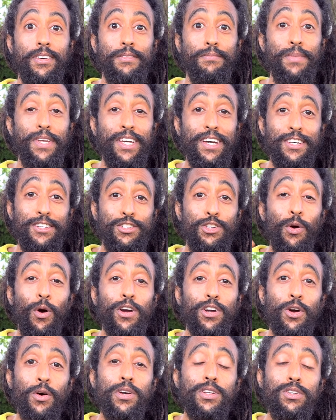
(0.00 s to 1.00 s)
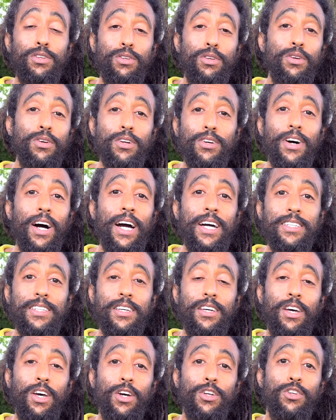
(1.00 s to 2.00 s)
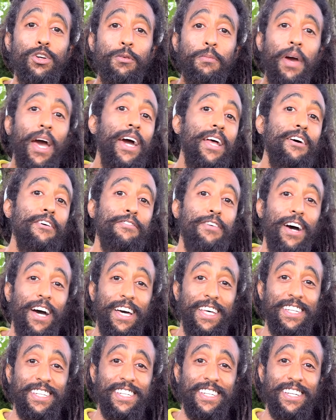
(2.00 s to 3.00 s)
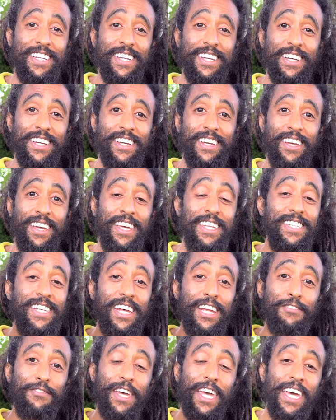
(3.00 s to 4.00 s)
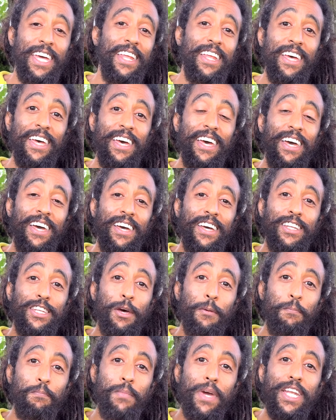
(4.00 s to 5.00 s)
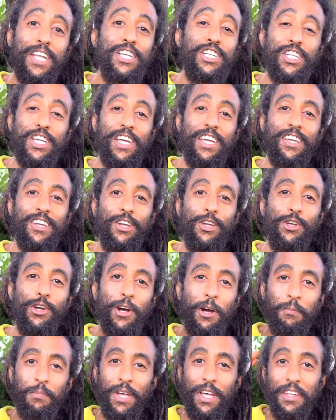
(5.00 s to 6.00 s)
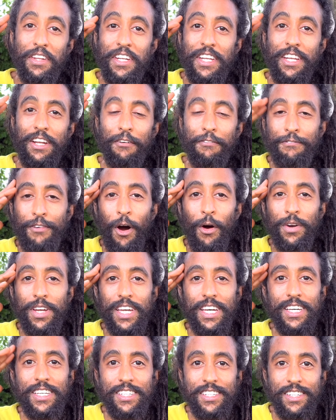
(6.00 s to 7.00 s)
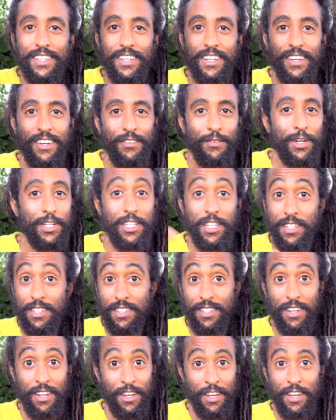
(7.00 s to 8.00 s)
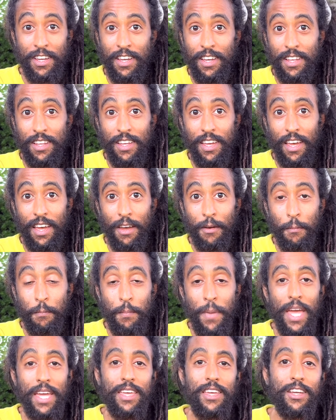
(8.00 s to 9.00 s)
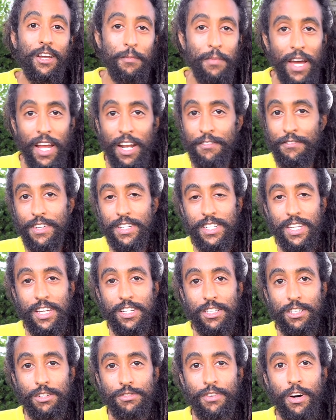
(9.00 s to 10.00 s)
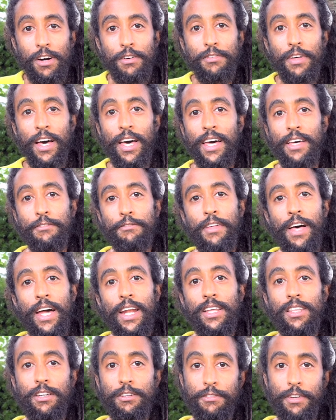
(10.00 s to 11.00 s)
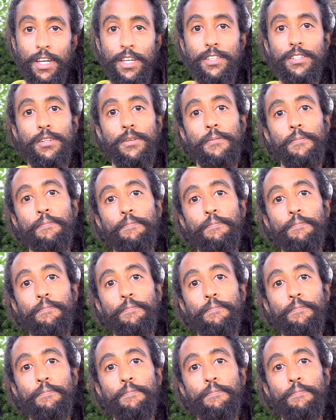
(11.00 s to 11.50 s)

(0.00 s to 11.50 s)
because you are going to utilize it to manifest instead of it diminishing your ability to focus, which is making your manifestations fall flat on their face.